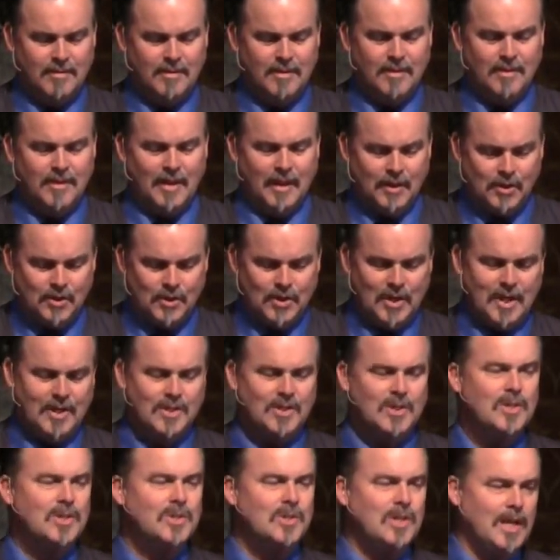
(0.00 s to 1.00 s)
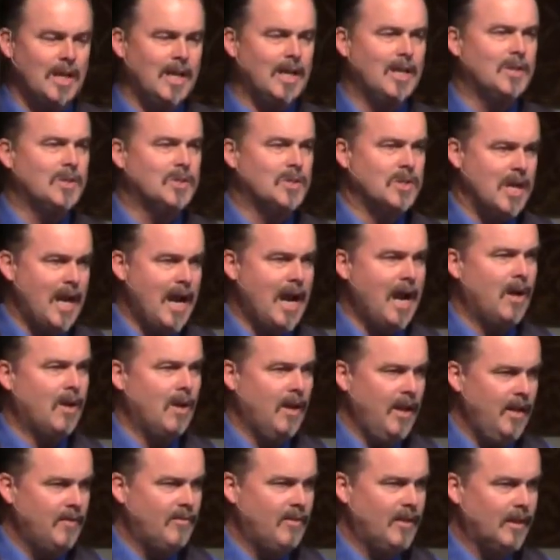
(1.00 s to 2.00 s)
that Jesus is now
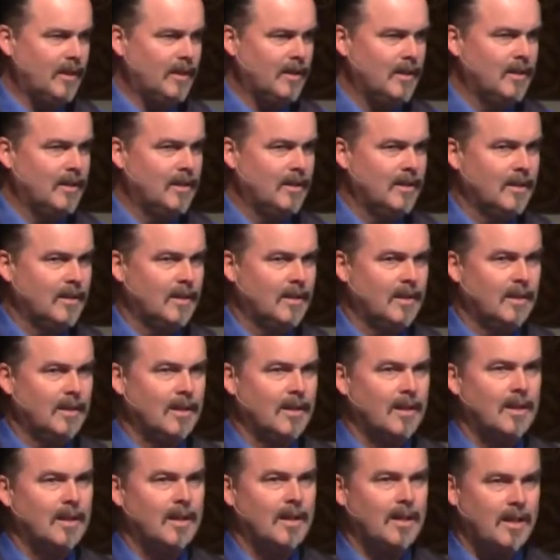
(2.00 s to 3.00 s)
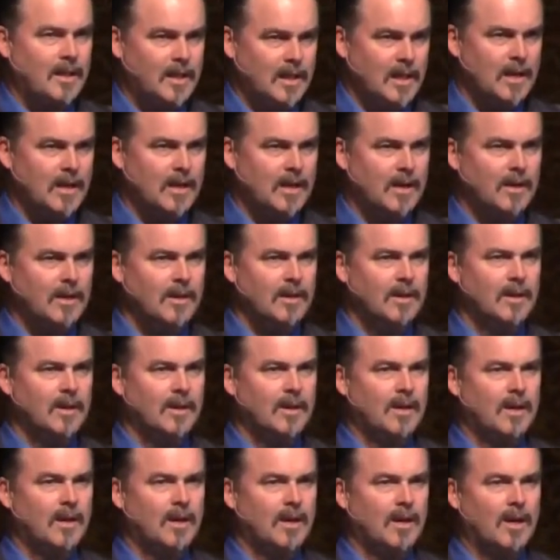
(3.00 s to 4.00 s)
living here
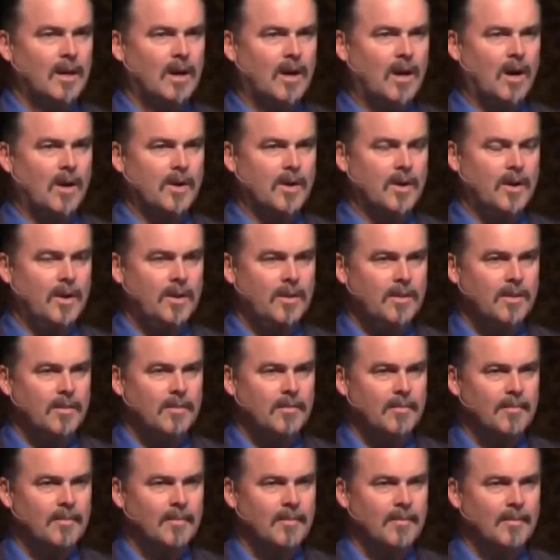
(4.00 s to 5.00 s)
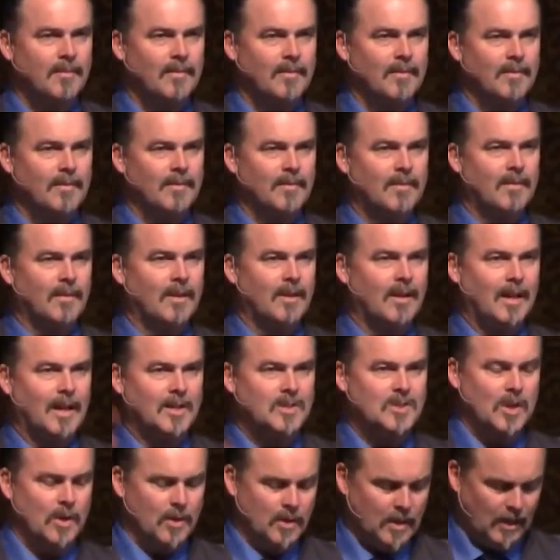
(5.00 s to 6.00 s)
on earth.
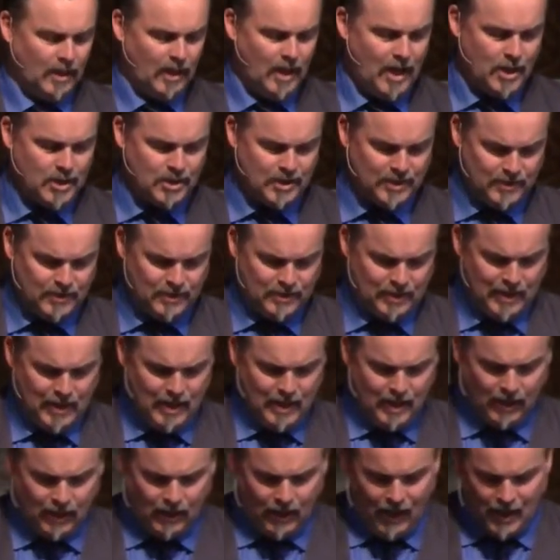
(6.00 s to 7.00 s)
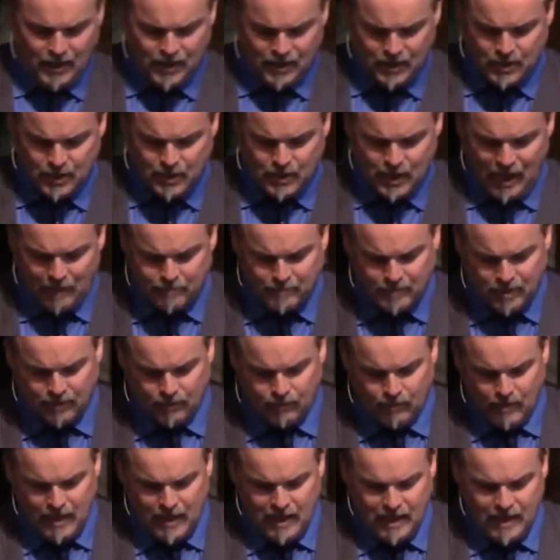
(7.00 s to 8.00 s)
Let's go to Colossians. Colossians chapter
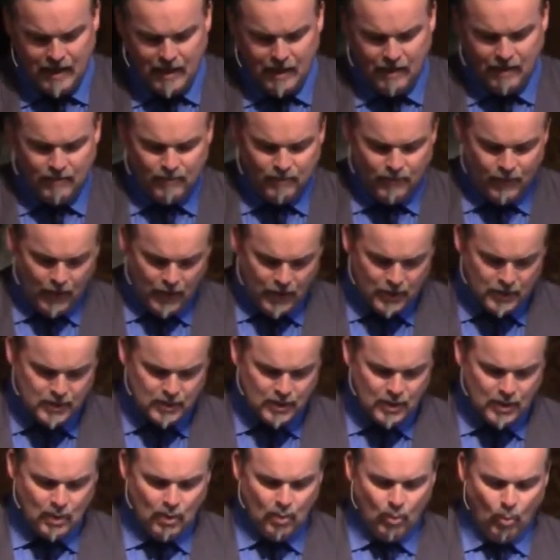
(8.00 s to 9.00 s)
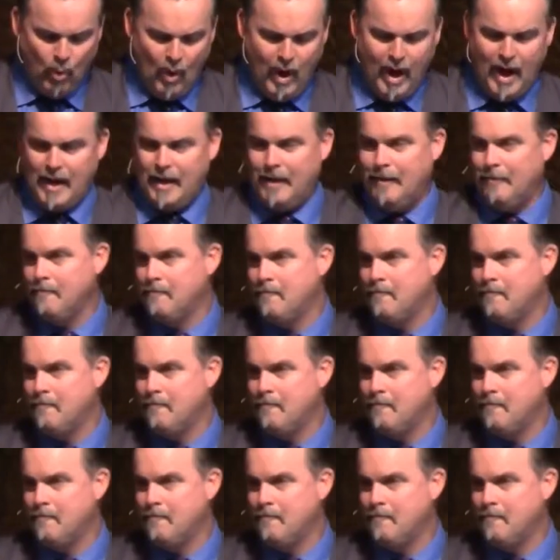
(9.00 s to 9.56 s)
3, verse 1.